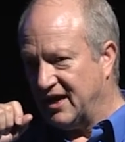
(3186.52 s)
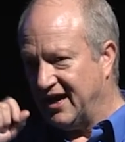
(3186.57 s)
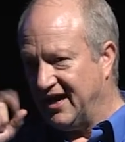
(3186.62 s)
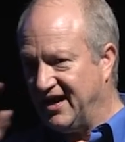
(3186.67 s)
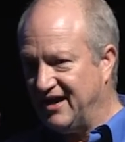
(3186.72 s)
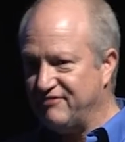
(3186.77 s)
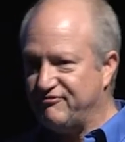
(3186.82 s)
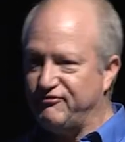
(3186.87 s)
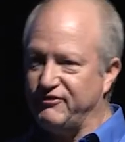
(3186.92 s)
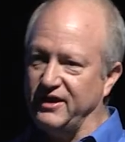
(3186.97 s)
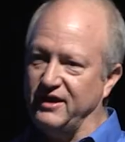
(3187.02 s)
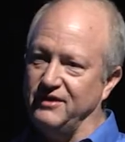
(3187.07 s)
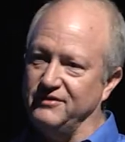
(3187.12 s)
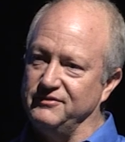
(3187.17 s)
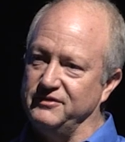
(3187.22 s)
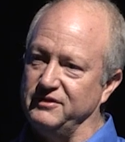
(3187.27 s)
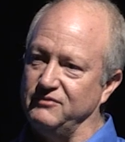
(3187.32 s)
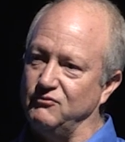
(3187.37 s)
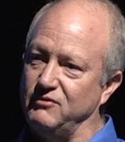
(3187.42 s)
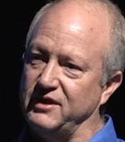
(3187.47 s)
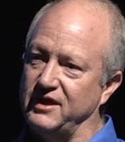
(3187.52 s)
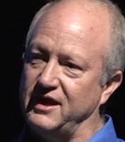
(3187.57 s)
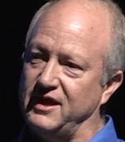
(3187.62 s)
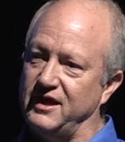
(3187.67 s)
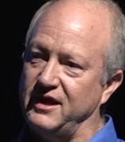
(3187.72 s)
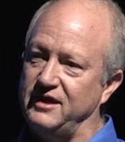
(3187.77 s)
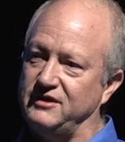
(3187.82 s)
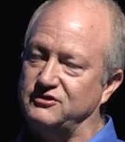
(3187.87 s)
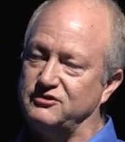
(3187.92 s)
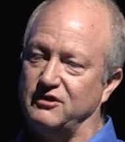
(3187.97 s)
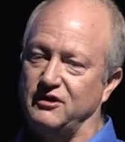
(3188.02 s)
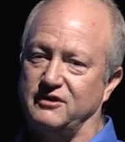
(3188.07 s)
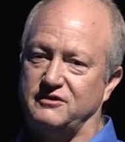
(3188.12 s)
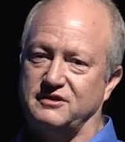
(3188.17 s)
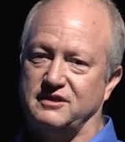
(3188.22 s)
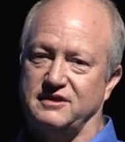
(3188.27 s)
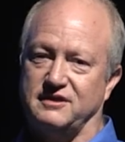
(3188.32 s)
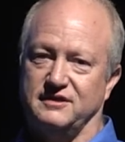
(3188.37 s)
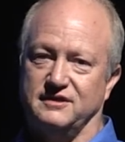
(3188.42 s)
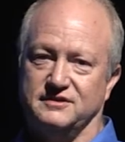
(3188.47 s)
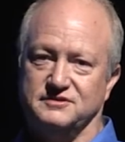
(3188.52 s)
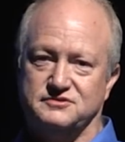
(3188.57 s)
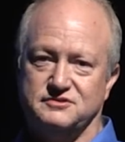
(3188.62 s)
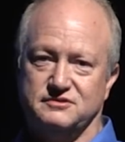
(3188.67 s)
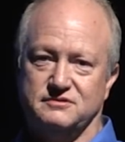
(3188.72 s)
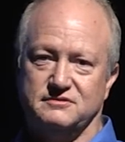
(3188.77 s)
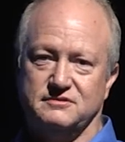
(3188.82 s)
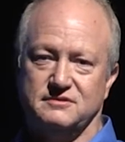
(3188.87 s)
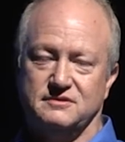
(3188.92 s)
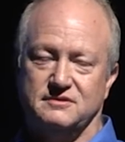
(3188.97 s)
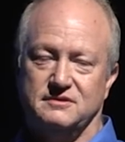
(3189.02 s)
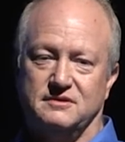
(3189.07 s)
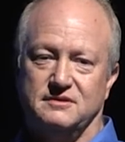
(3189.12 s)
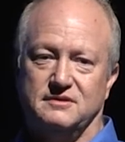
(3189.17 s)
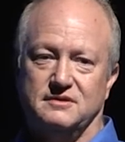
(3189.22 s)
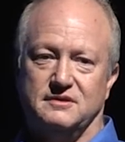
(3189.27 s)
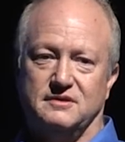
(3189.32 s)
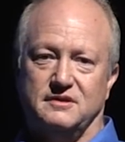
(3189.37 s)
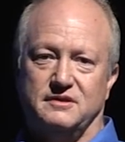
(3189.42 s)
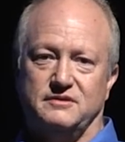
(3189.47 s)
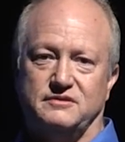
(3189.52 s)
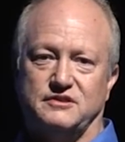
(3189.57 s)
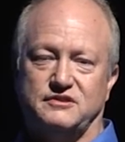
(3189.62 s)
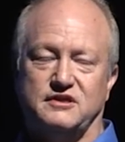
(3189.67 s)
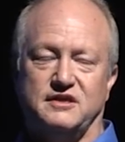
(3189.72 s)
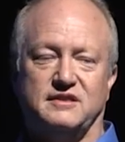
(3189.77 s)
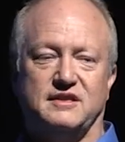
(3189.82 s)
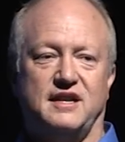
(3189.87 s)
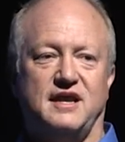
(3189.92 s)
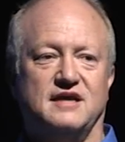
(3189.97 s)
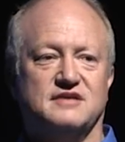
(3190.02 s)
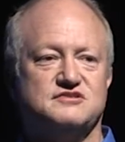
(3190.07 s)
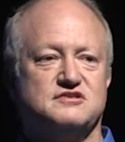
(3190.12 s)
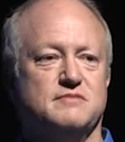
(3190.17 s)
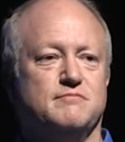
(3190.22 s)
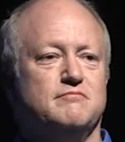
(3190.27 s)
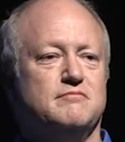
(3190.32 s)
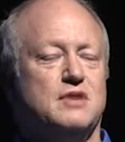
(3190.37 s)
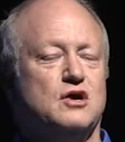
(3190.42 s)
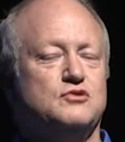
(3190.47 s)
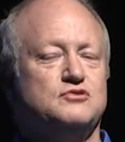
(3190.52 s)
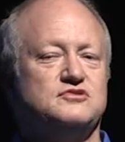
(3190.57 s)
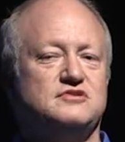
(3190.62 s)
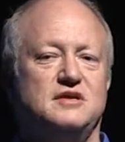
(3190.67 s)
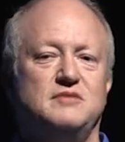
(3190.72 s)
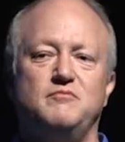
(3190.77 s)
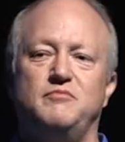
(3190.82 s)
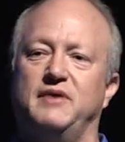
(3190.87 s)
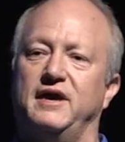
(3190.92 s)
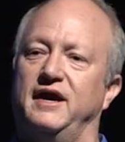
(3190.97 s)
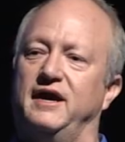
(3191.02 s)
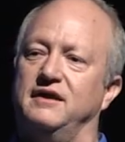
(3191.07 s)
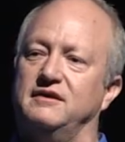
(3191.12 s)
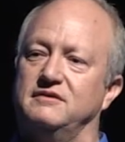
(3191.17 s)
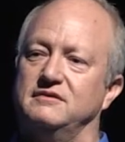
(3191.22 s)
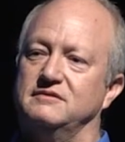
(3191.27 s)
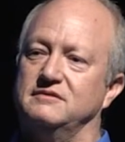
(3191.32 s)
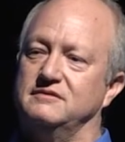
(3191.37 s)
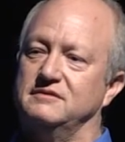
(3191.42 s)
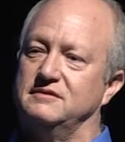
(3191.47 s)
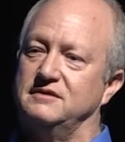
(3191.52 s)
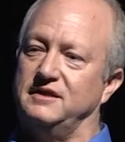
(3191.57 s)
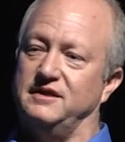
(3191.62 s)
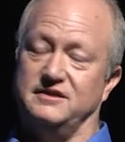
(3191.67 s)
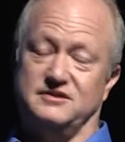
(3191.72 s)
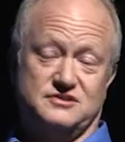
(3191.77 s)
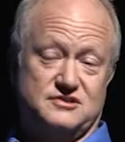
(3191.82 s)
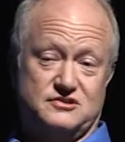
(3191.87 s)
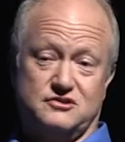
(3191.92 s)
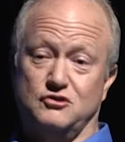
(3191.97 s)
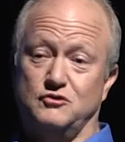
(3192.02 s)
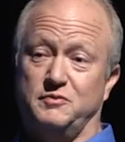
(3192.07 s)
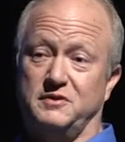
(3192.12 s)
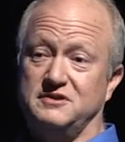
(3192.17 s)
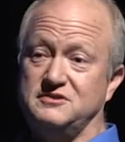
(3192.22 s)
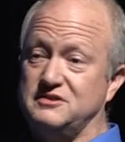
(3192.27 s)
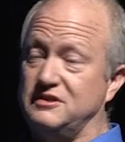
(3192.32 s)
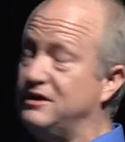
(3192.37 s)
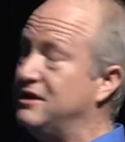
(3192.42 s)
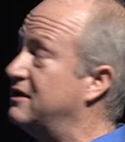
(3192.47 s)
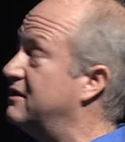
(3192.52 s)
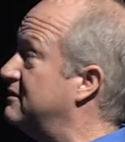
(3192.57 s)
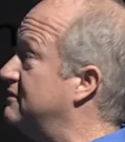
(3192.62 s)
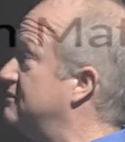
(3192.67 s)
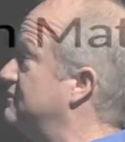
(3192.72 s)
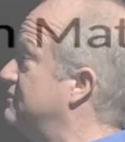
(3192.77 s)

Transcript: I have found that when I talk to kids, the thing that has the most impact, and it's the stupidest thing,